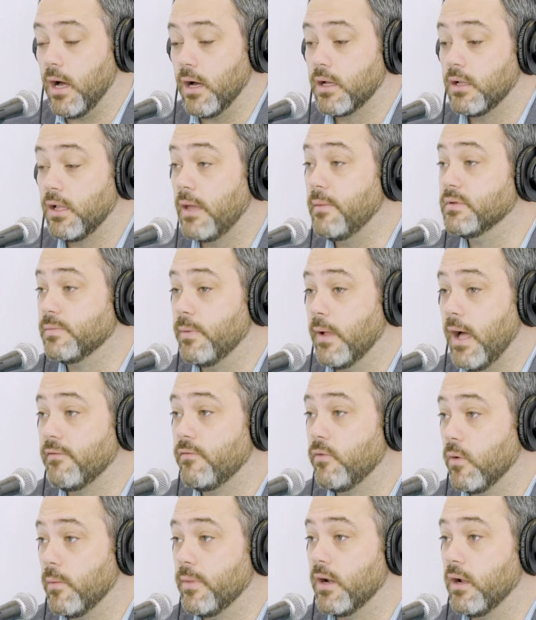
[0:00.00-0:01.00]
claims
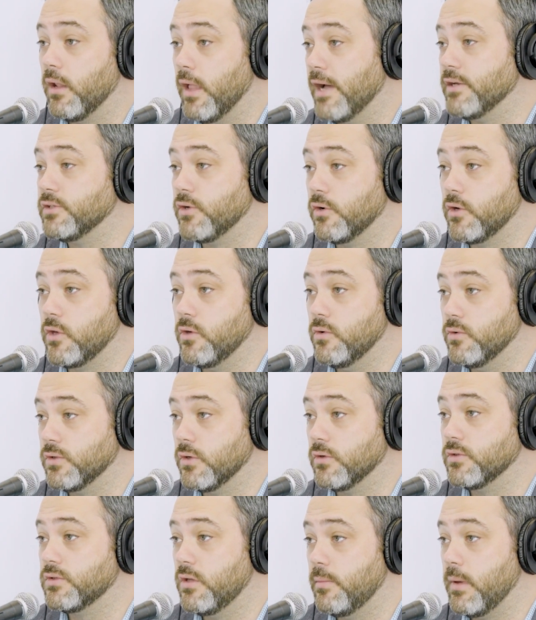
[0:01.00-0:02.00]
platform that allows your
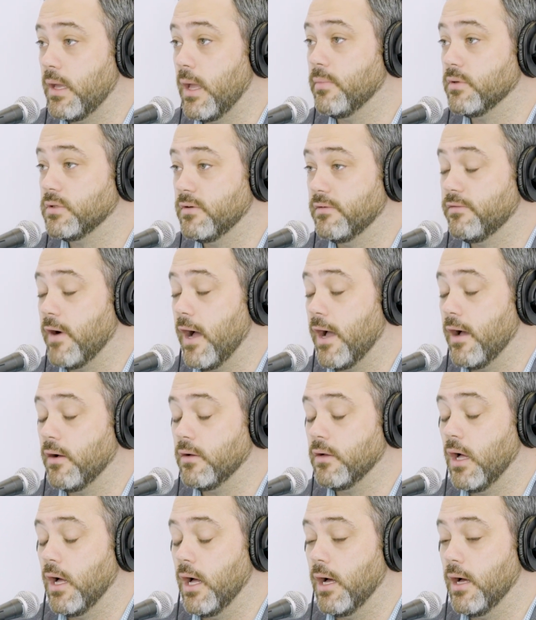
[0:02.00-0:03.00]
users to be able to
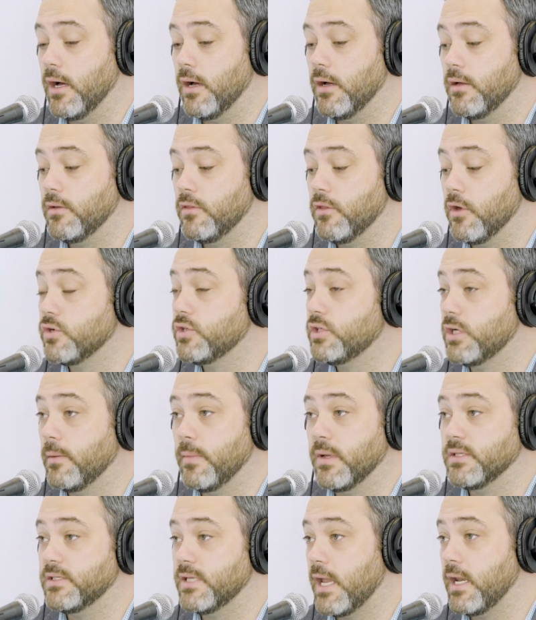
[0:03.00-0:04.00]
file their
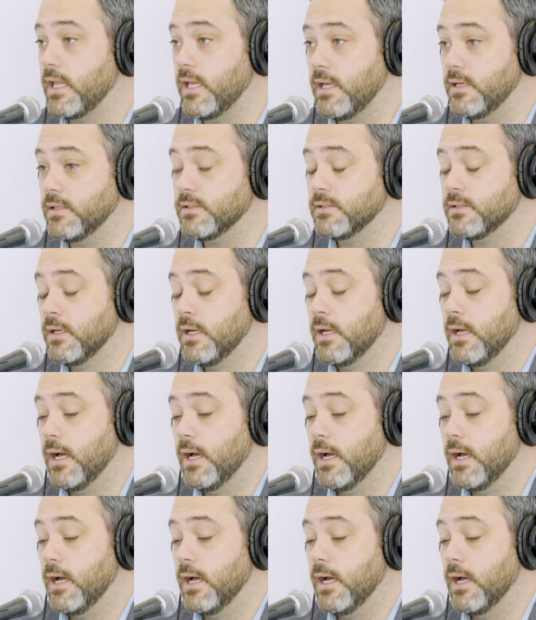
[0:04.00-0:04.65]
shipments at ease.